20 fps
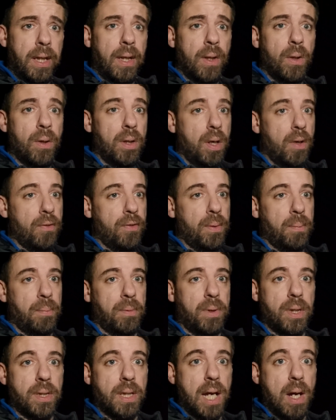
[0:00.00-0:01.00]

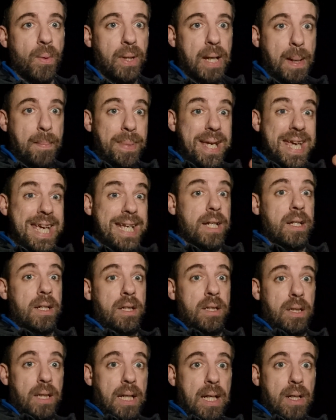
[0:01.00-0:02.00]
the star will get big,
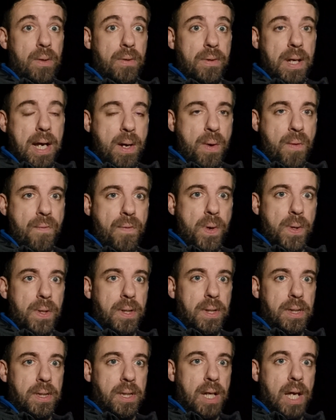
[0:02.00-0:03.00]
out of
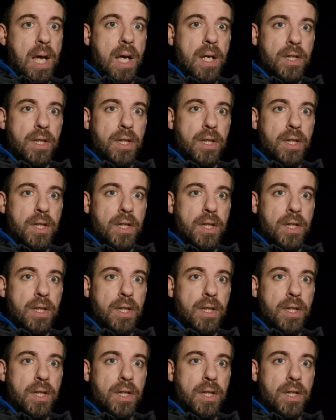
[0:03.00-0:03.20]
focus.